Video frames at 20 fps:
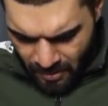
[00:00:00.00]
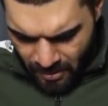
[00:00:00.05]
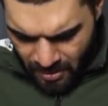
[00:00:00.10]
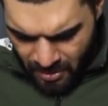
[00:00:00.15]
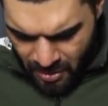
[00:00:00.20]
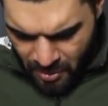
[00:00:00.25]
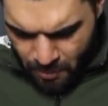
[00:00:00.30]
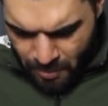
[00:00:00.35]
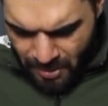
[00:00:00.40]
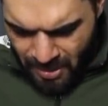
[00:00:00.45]

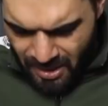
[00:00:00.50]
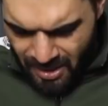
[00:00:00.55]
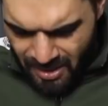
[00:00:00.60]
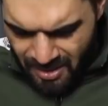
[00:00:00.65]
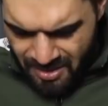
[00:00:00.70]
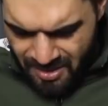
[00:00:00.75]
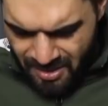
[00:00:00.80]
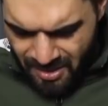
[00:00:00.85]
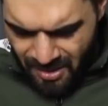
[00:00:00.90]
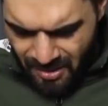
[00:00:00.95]

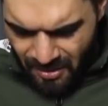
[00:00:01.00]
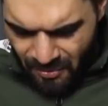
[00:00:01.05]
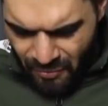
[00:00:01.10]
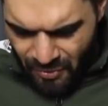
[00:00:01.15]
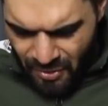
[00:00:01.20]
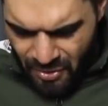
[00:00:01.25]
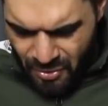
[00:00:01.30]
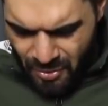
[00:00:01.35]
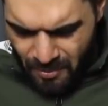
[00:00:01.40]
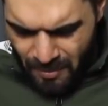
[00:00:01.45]
Speaking to the
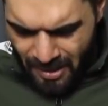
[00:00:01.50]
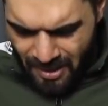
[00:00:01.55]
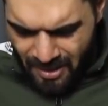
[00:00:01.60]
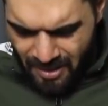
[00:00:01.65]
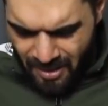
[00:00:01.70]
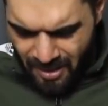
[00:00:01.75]
official Man